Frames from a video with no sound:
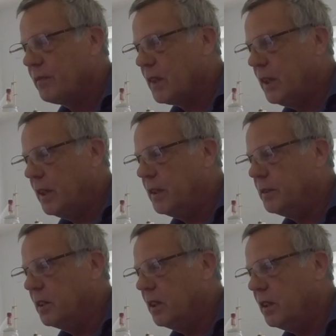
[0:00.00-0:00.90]
and
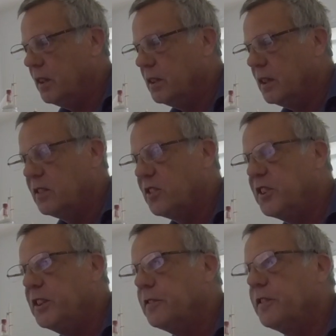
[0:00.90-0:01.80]
let's
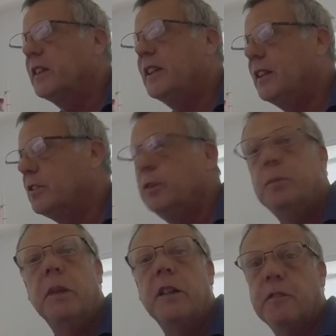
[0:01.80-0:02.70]
see if I can't do
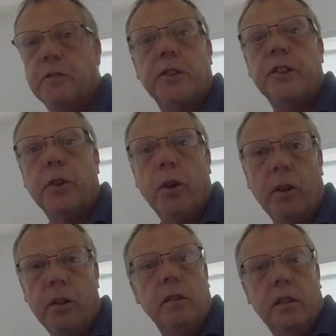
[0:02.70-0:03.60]
better for you all.